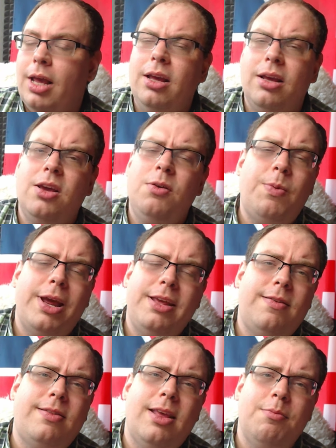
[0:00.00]
good
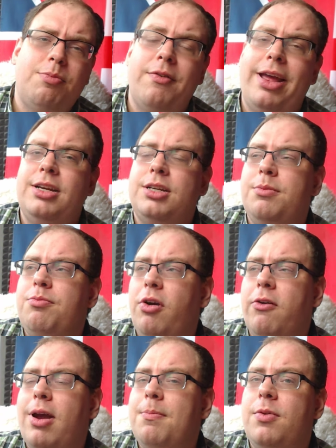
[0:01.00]
waste prevention
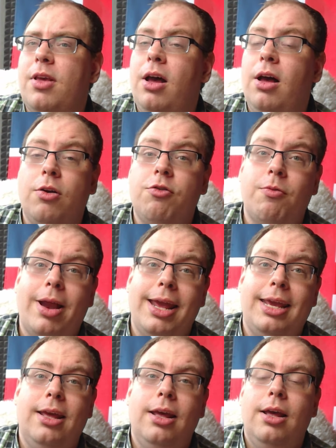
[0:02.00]
programs are
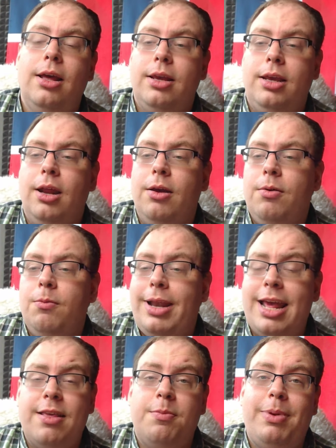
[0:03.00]
great, you know,
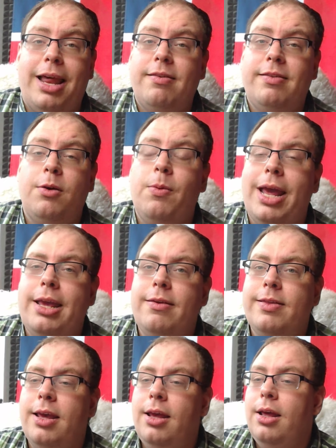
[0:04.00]
less plastic waste.